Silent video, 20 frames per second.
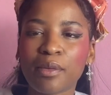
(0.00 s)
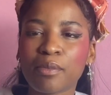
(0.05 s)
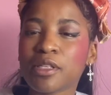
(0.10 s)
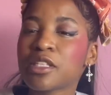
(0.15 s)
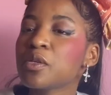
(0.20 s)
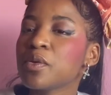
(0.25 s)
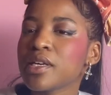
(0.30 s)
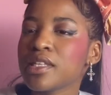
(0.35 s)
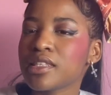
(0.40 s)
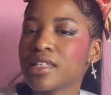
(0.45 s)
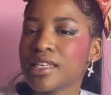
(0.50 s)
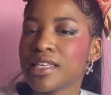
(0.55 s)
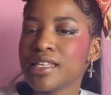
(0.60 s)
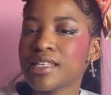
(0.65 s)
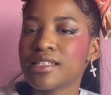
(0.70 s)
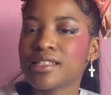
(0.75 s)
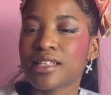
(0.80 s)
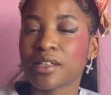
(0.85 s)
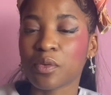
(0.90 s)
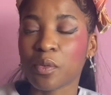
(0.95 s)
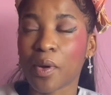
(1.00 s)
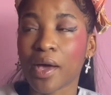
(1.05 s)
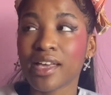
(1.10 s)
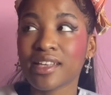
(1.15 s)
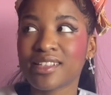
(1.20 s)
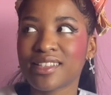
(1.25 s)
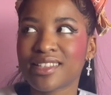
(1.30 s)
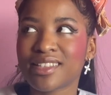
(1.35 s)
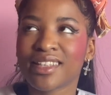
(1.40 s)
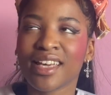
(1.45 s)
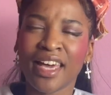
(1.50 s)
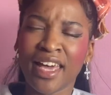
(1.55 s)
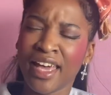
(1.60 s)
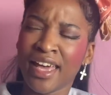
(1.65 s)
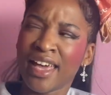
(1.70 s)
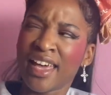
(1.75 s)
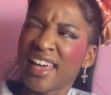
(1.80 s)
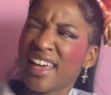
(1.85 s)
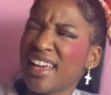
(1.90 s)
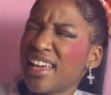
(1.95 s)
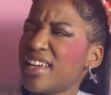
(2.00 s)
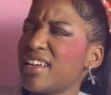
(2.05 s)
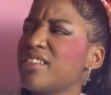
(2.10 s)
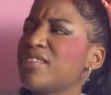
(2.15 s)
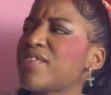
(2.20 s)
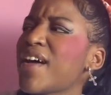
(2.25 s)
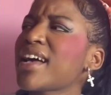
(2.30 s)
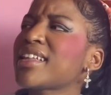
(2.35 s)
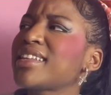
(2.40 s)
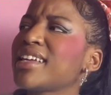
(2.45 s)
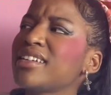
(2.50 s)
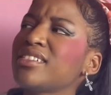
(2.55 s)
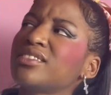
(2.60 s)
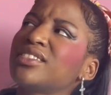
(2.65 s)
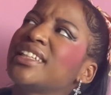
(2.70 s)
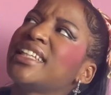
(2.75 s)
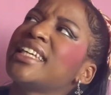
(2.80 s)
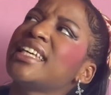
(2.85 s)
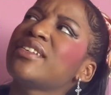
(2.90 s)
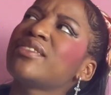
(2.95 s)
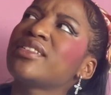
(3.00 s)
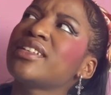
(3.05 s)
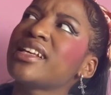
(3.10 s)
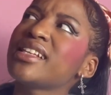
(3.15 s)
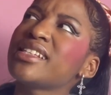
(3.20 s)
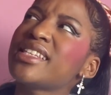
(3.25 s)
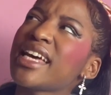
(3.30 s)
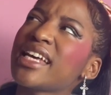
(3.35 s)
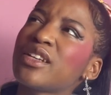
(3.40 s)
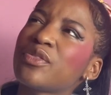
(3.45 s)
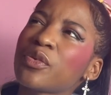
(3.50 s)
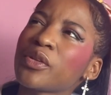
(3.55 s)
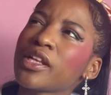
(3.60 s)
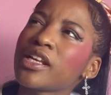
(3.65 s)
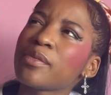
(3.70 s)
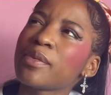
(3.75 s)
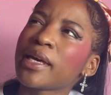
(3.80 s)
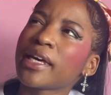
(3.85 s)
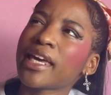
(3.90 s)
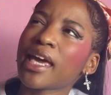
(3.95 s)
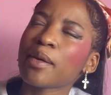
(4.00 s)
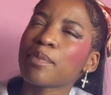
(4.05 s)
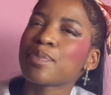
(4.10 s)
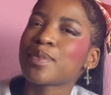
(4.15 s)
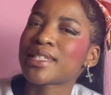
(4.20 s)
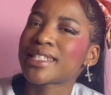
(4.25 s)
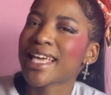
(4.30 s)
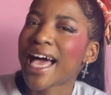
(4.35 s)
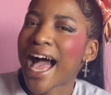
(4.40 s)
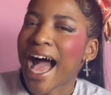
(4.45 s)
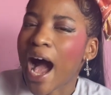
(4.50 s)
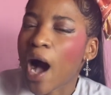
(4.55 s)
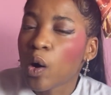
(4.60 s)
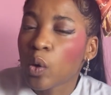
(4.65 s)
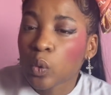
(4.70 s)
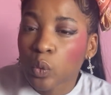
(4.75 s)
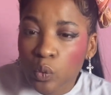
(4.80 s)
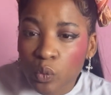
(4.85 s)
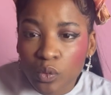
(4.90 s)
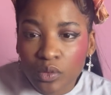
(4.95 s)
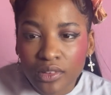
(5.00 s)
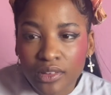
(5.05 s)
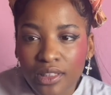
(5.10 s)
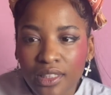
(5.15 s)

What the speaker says: between the East and West. In fact, they didn't really even intend for there to be a Cape Town.